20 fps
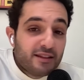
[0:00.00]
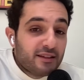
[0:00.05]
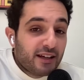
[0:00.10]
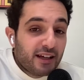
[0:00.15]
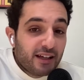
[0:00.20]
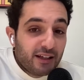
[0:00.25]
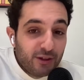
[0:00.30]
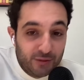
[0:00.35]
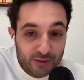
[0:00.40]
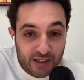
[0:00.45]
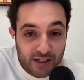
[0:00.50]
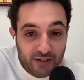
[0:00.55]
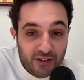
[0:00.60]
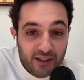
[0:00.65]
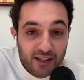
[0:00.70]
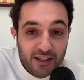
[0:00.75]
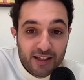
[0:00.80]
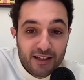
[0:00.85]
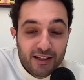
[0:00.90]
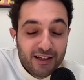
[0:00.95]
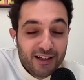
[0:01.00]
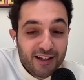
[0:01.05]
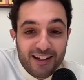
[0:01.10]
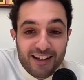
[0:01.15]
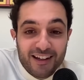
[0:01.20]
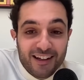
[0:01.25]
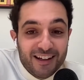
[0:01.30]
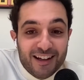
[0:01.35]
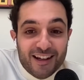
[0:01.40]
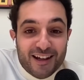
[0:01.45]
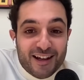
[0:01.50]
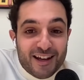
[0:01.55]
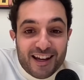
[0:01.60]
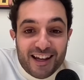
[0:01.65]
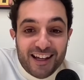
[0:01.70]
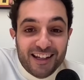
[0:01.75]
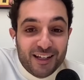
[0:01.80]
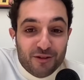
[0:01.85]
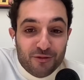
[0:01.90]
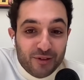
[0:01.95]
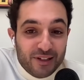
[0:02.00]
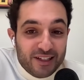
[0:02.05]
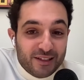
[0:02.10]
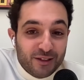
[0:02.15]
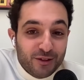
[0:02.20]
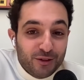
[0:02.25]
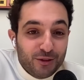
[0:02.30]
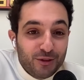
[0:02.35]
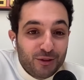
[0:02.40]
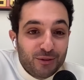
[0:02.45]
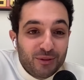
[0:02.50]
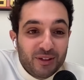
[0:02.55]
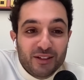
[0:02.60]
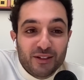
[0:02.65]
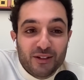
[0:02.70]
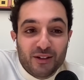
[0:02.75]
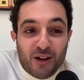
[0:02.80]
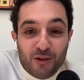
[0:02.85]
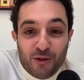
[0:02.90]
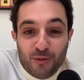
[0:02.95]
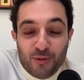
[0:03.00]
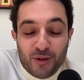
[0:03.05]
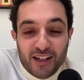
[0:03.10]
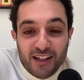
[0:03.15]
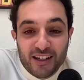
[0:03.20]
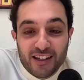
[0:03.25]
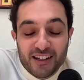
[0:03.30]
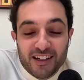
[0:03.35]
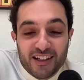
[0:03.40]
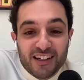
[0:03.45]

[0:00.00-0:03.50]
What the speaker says: and they don't have any reason to do it another way.